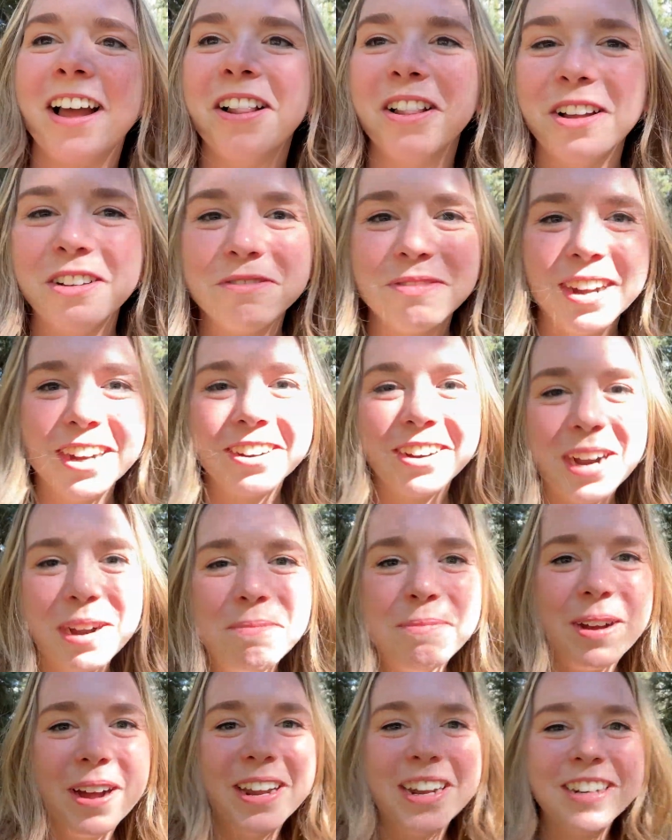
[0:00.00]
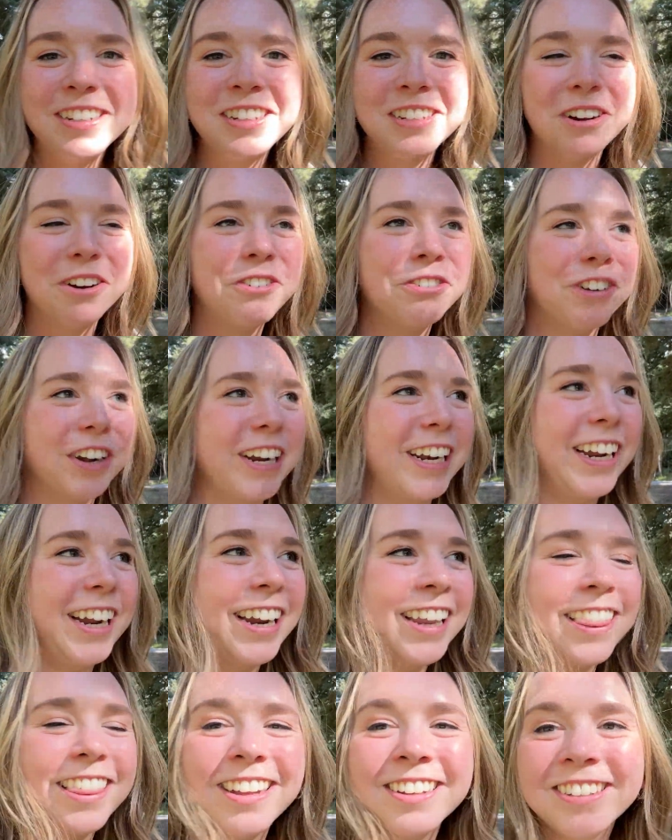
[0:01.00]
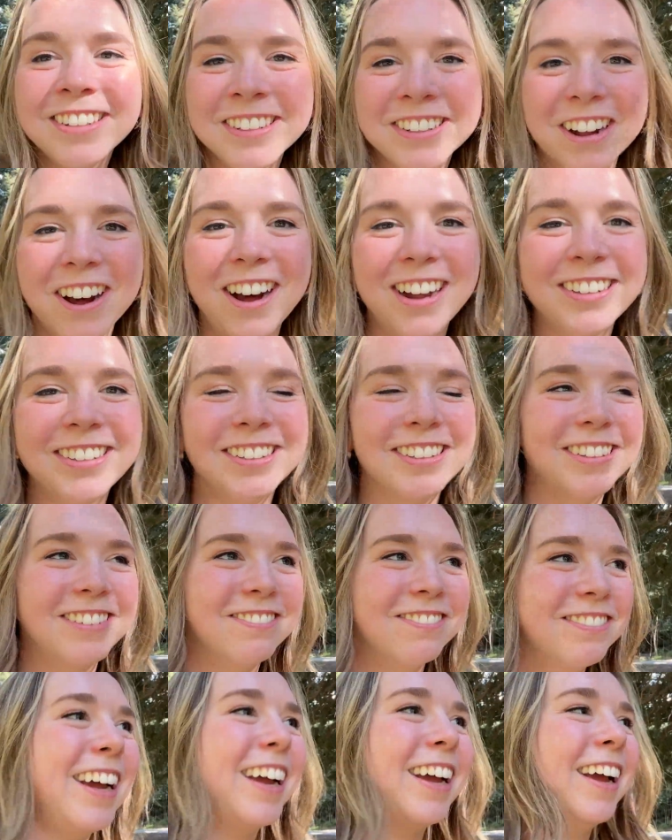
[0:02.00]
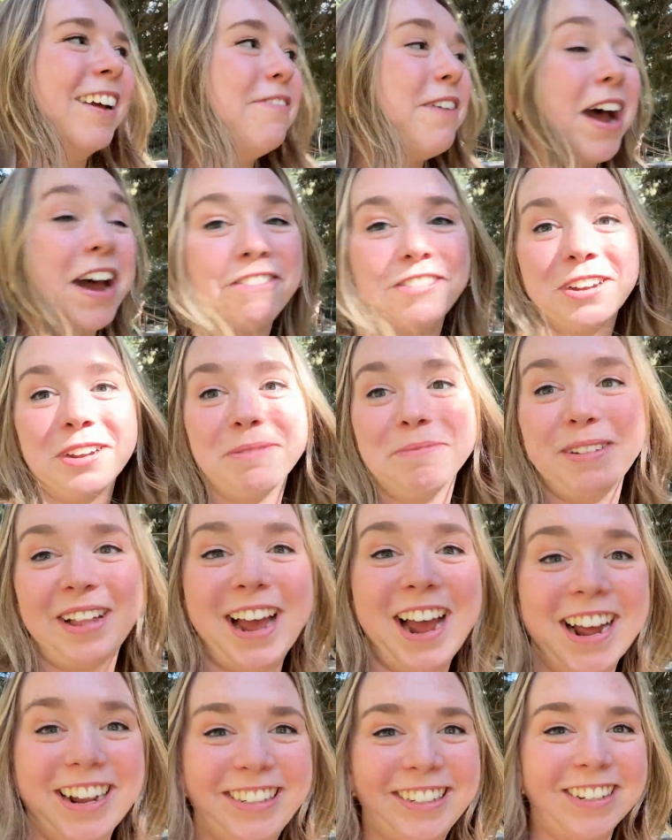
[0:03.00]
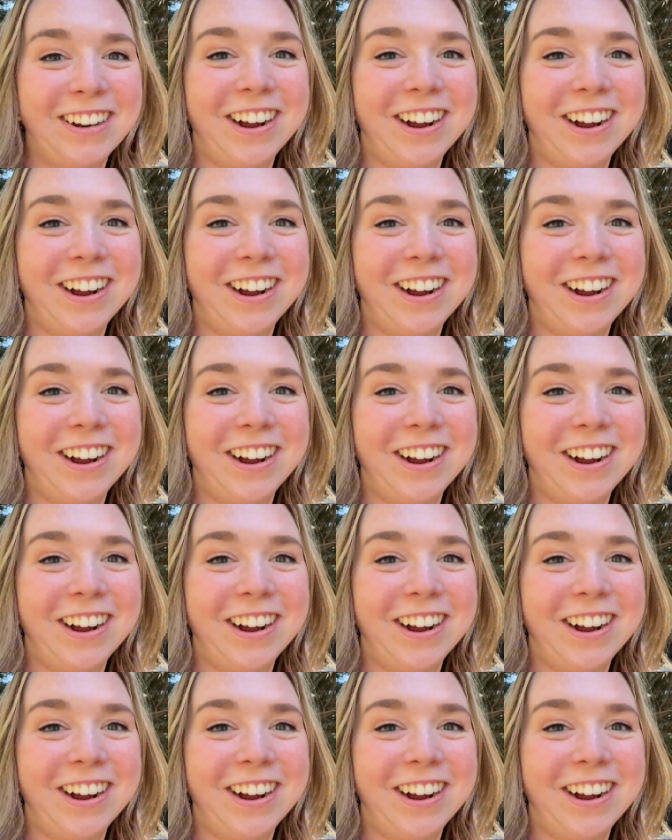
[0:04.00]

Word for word: I love my oh grandpa, he's so funny. This is awesome. I'm having a blast,